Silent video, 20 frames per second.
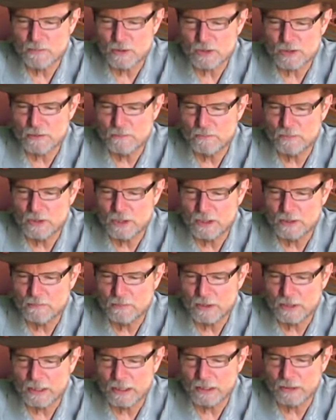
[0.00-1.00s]
but some deep
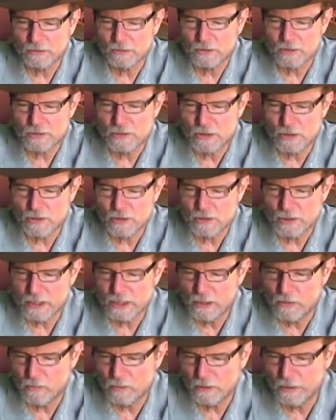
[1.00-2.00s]
color
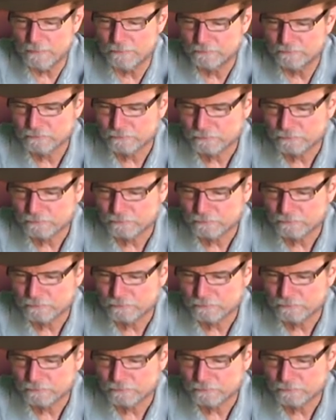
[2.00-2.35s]
associated with it.